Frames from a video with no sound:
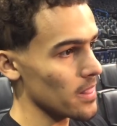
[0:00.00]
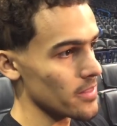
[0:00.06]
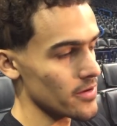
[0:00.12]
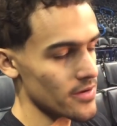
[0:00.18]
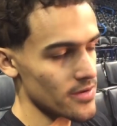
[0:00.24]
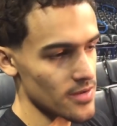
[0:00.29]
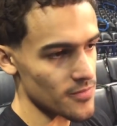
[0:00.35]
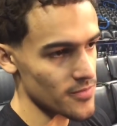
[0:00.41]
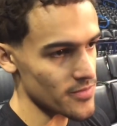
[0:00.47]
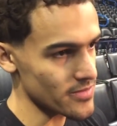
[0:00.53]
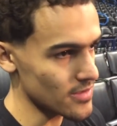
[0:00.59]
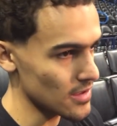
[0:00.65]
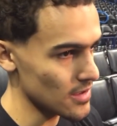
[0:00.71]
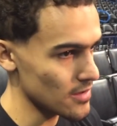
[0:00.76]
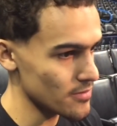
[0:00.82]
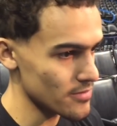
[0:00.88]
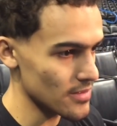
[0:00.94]
learning different
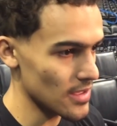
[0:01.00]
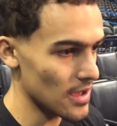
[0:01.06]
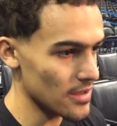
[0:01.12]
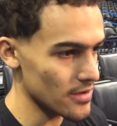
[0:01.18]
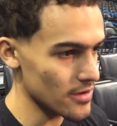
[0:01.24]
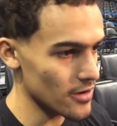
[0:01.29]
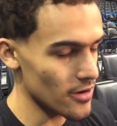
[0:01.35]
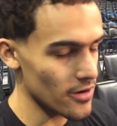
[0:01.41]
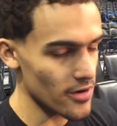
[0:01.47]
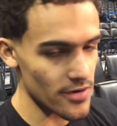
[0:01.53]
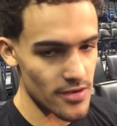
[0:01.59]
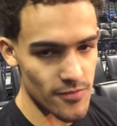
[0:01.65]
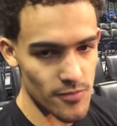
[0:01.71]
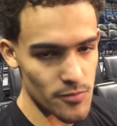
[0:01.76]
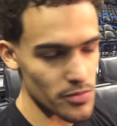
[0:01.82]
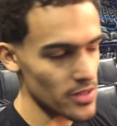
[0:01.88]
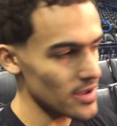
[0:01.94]
schemes, how to guard
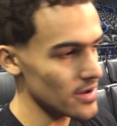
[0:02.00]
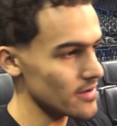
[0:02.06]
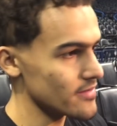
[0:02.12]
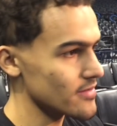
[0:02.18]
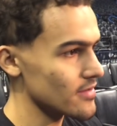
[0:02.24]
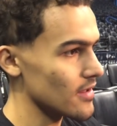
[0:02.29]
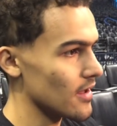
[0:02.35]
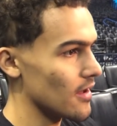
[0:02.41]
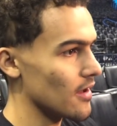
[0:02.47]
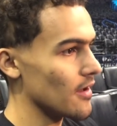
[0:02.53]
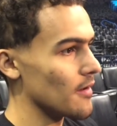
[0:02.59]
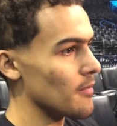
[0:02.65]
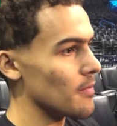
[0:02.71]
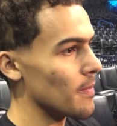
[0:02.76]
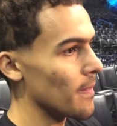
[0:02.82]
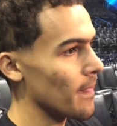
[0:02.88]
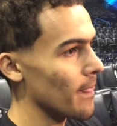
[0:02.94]
different players,
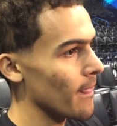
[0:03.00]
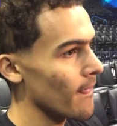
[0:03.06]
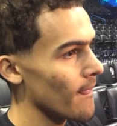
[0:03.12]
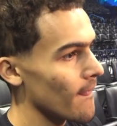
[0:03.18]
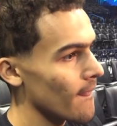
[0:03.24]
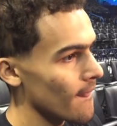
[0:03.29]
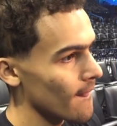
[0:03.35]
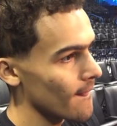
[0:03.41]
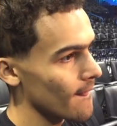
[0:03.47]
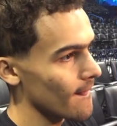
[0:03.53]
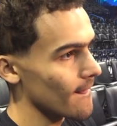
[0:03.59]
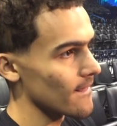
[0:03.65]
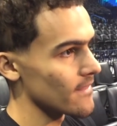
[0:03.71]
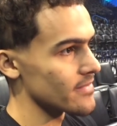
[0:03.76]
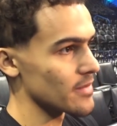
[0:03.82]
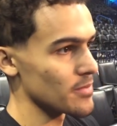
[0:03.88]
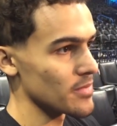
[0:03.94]

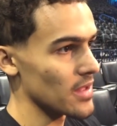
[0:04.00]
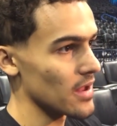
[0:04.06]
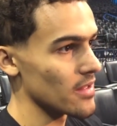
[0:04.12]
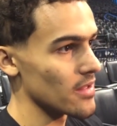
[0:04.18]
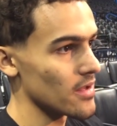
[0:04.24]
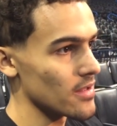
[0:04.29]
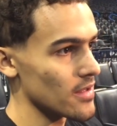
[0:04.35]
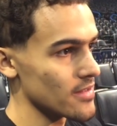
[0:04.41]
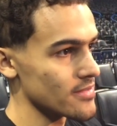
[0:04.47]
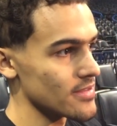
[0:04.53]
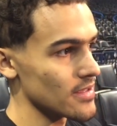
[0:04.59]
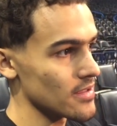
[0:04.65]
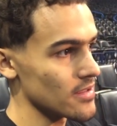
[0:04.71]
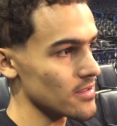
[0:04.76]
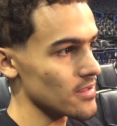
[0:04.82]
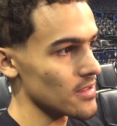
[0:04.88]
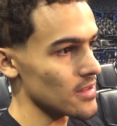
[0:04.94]
is something that I
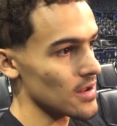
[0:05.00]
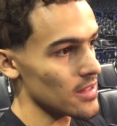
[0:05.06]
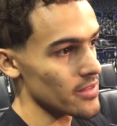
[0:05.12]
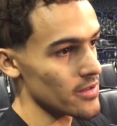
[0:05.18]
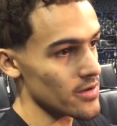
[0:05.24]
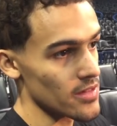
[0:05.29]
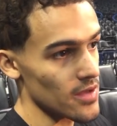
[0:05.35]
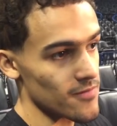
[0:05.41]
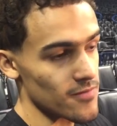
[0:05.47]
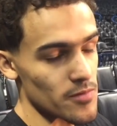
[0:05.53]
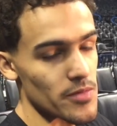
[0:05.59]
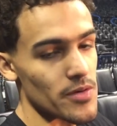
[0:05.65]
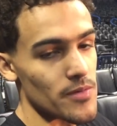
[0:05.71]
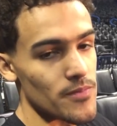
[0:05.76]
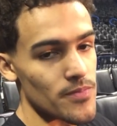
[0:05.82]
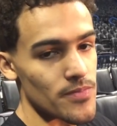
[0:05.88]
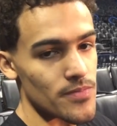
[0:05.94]
take and I learn a lot from
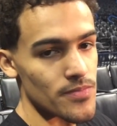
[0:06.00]
him.